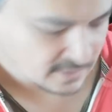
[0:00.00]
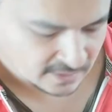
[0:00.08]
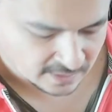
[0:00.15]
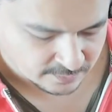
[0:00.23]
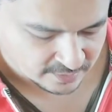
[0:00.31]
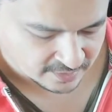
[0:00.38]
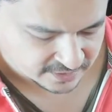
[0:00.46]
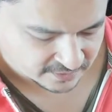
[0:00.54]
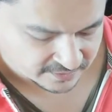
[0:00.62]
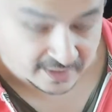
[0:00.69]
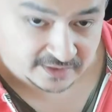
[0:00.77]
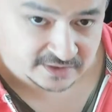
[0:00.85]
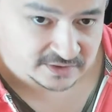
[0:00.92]
and put this on
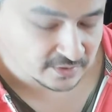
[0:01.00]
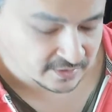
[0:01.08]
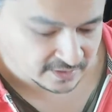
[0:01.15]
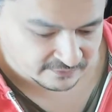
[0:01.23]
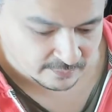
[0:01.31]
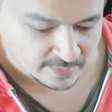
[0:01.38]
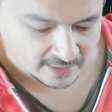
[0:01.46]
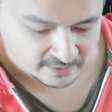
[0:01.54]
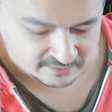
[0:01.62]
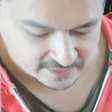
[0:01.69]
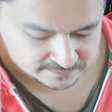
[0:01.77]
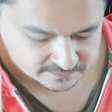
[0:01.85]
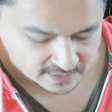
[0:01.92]
here just so I can have a play with
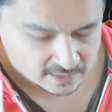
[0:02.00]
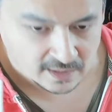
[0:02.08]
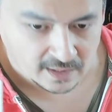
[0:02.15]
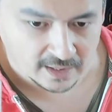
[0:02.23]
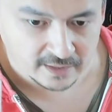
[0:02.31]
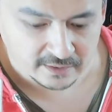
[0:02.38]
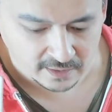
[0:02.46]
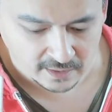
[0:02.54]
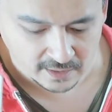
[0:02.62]
it. And